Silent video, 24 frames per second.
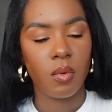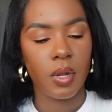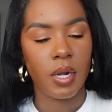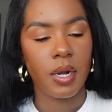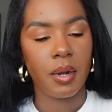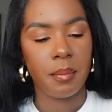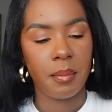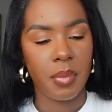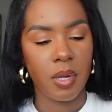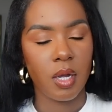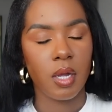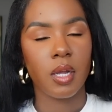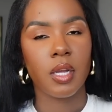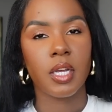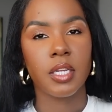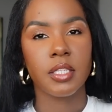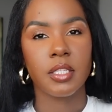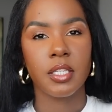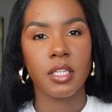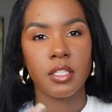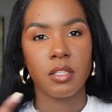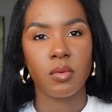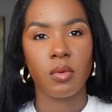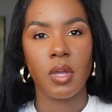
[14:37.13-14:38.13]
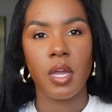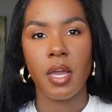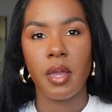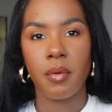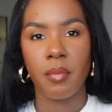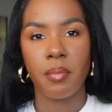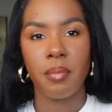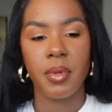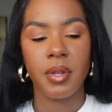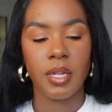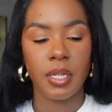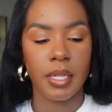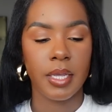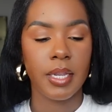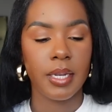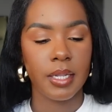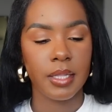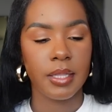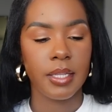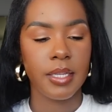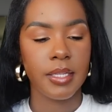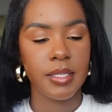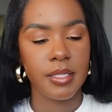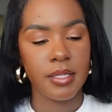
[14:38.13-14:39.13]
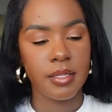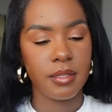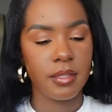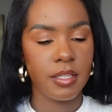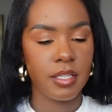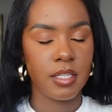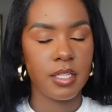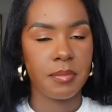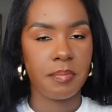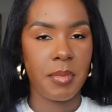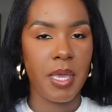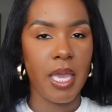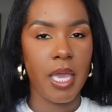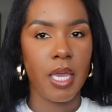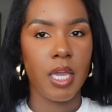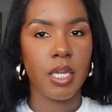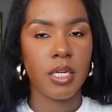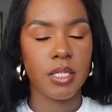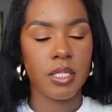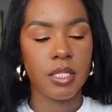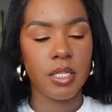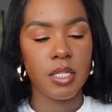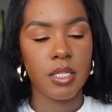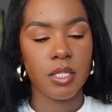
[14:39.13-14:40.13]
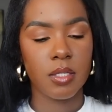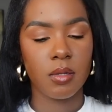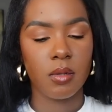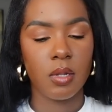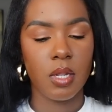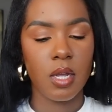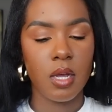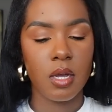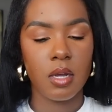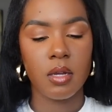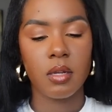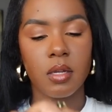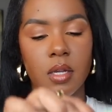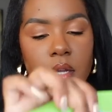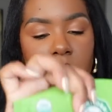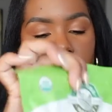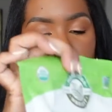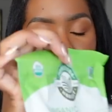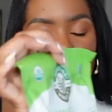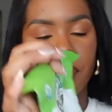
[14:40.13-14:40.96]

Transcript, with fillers: what I bought because that's what I've been letting this, this package sit so long.